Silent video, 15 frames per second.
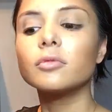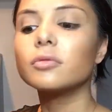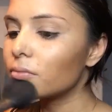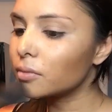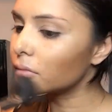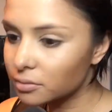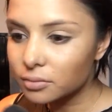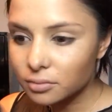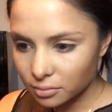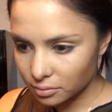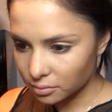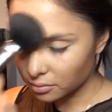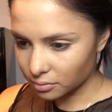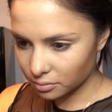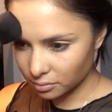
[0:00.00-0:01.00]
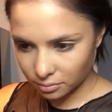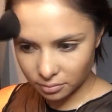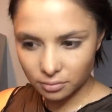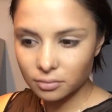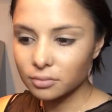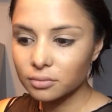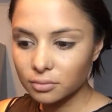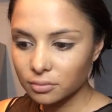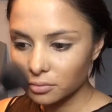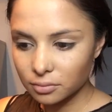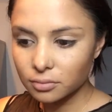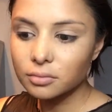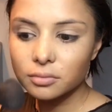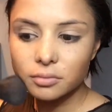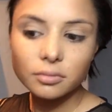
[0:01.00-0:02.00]
3, and I'll just apply
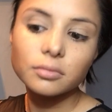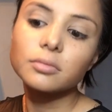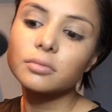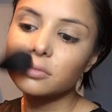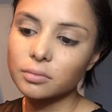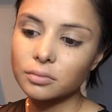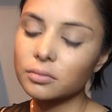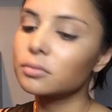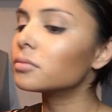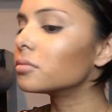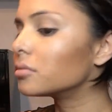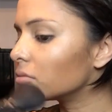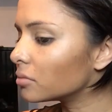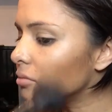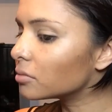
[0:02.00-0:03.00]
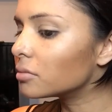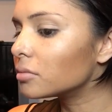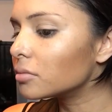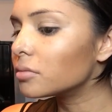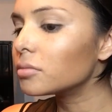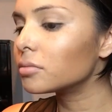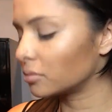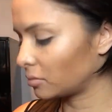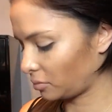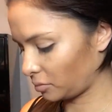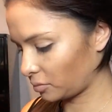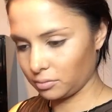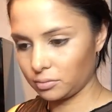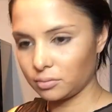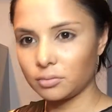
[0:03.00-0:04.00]
that on the highlighted
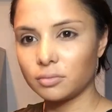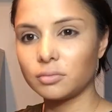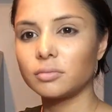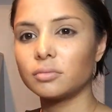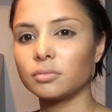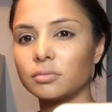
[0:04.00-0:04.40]
areas.